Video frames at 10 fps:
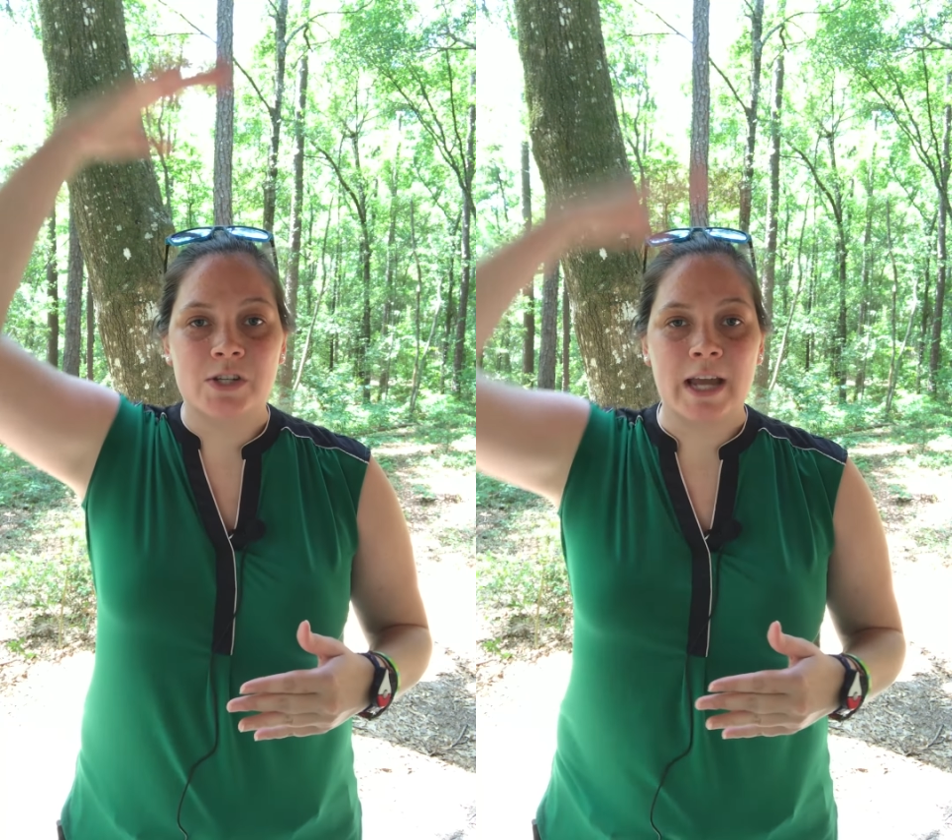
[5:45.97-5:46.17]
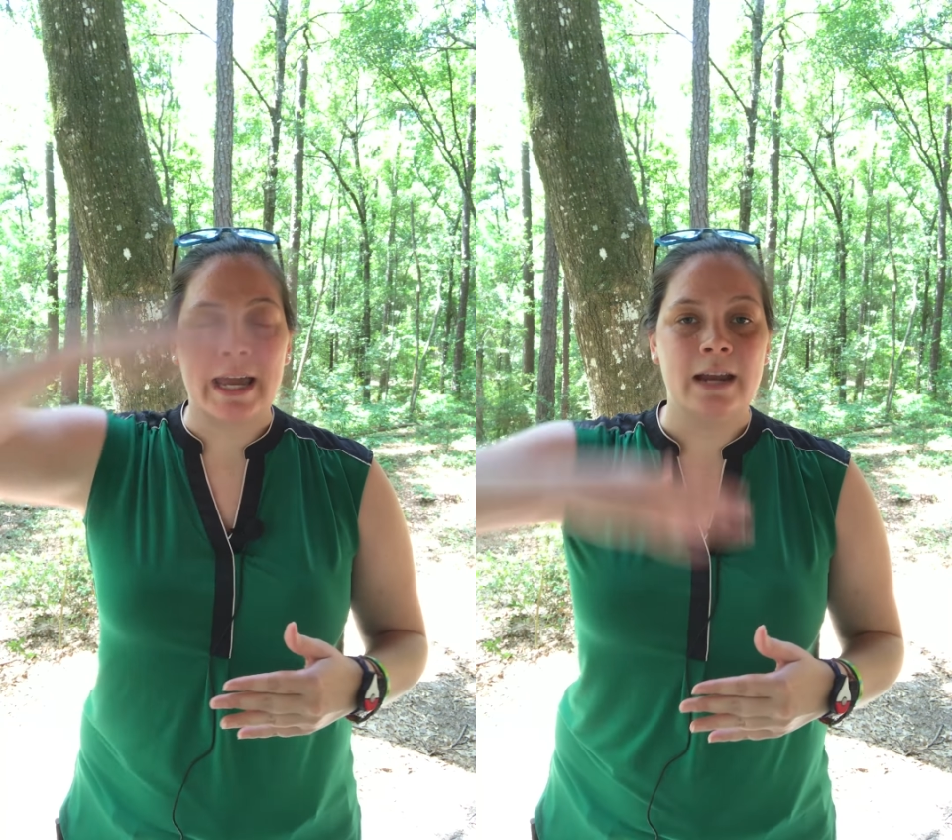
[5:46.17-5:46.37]

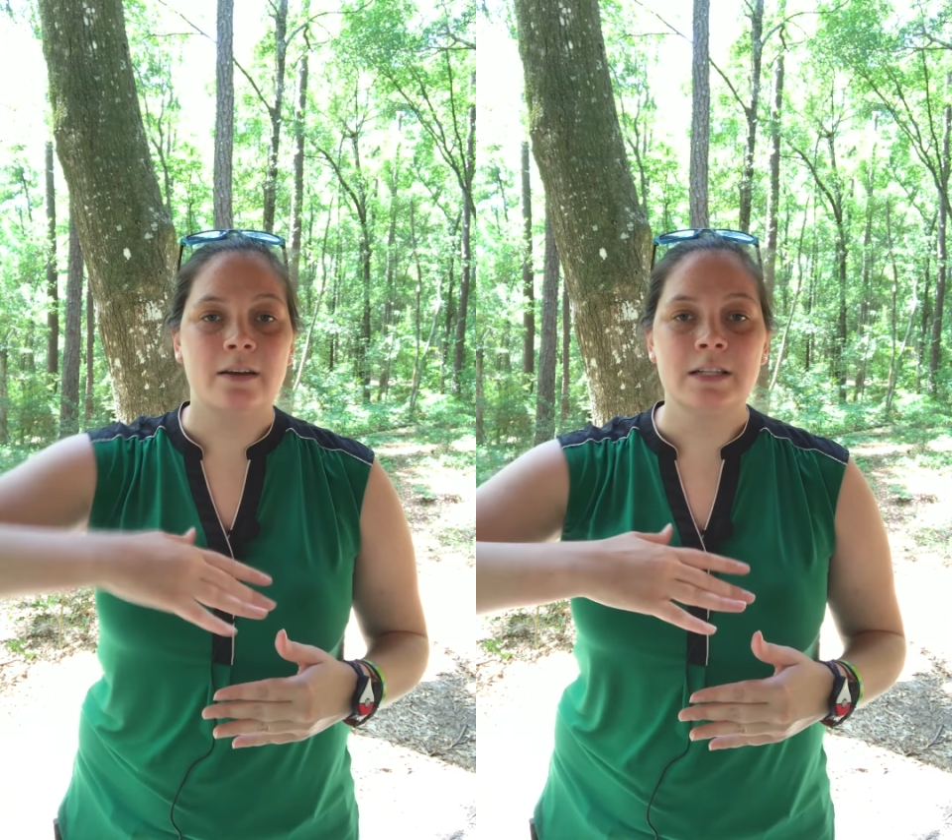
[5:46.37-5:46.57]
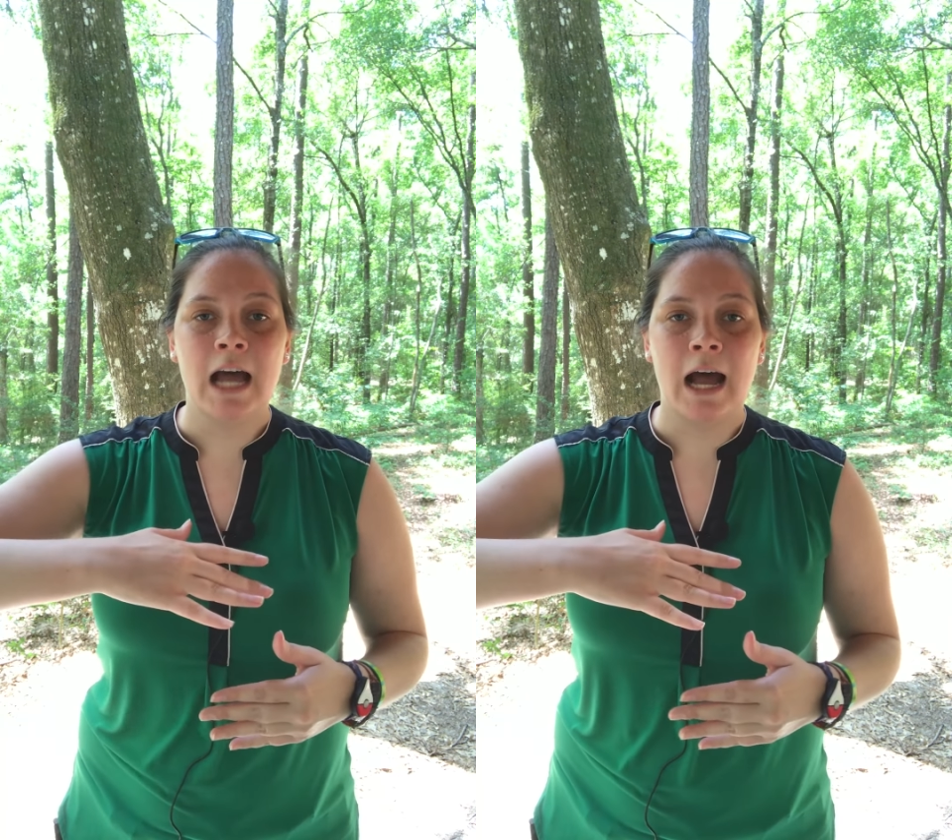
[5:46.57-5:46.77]
shade
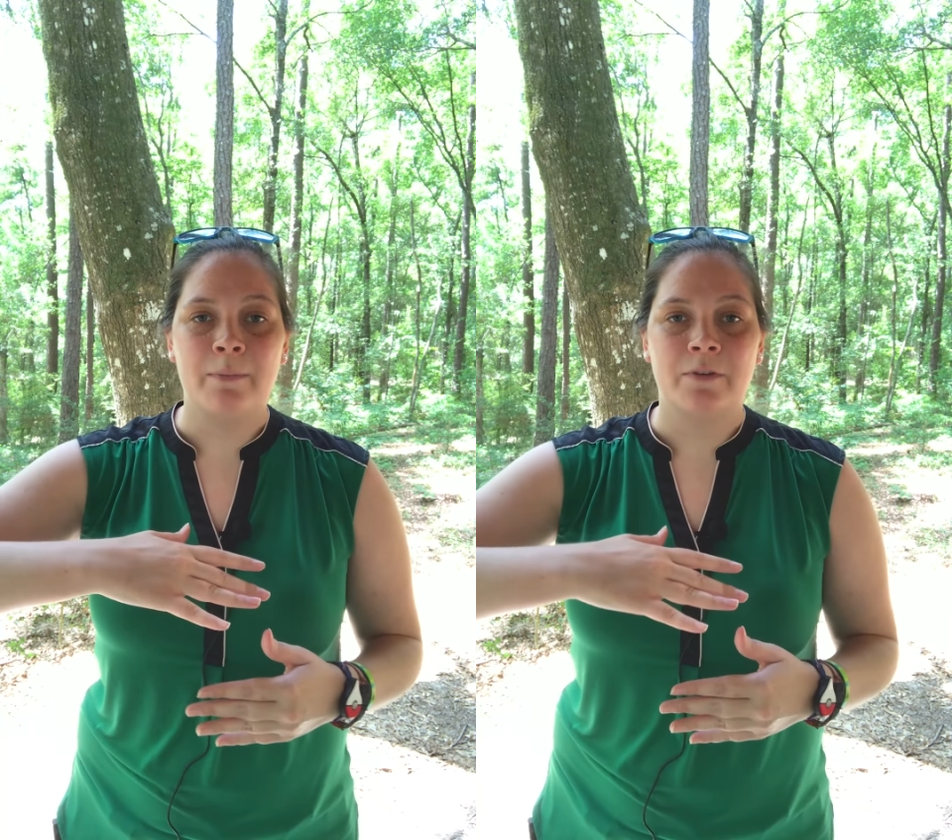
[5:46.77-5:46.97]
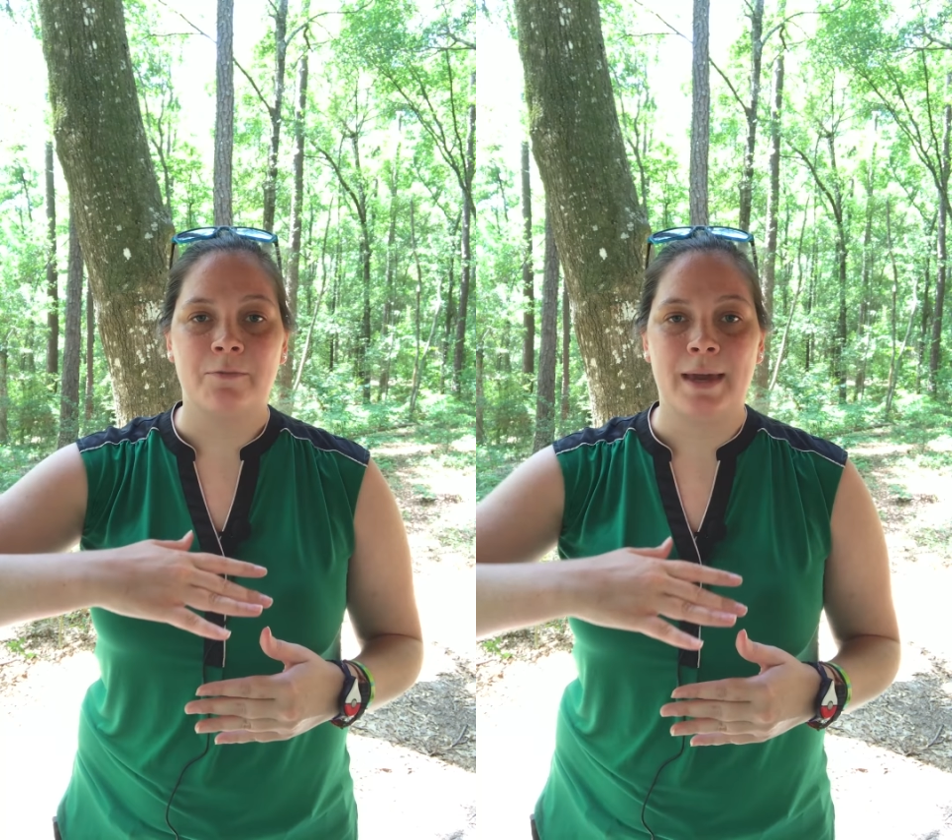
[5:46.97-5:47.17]
on
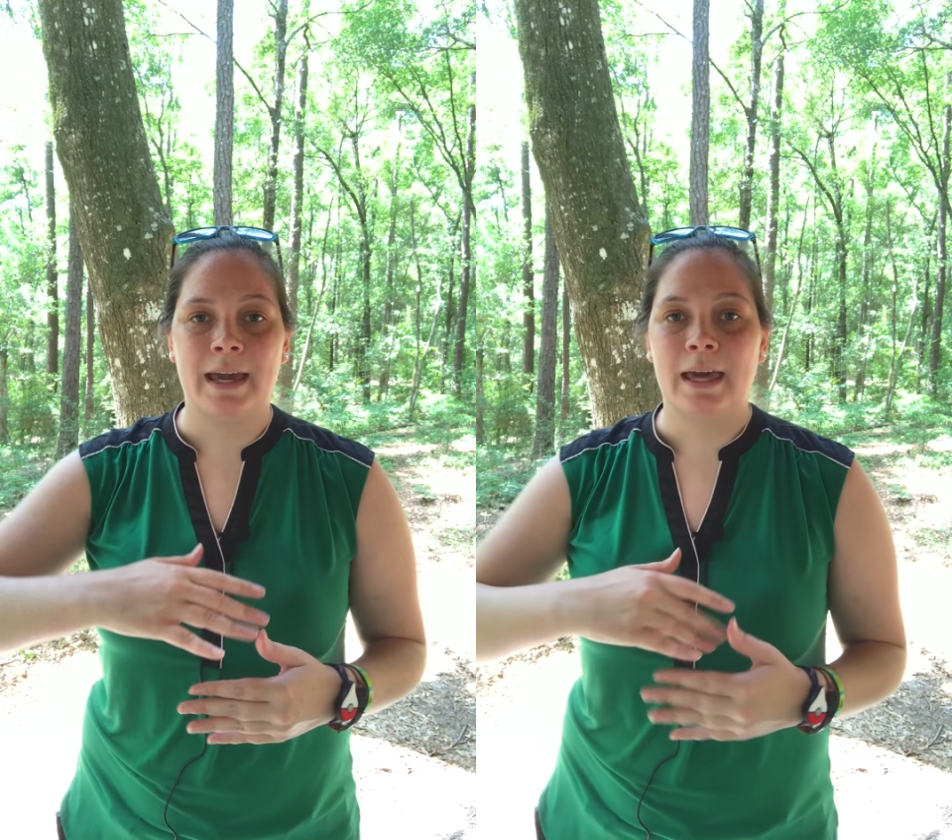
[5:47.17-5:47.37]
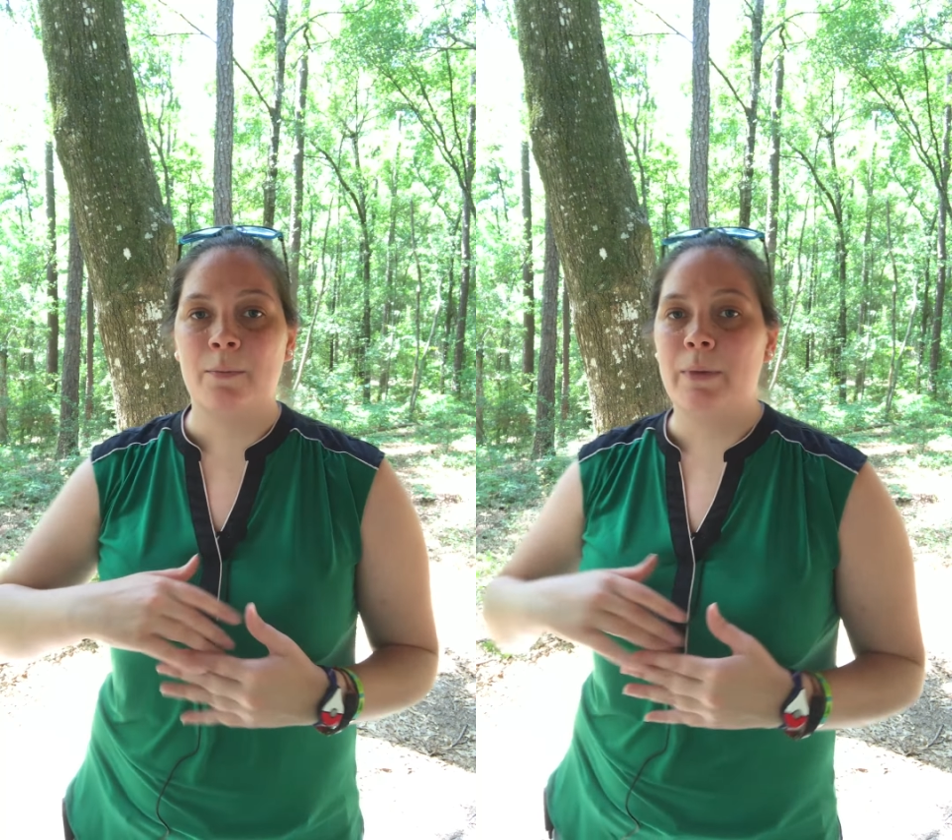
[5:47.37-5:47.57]
top of me,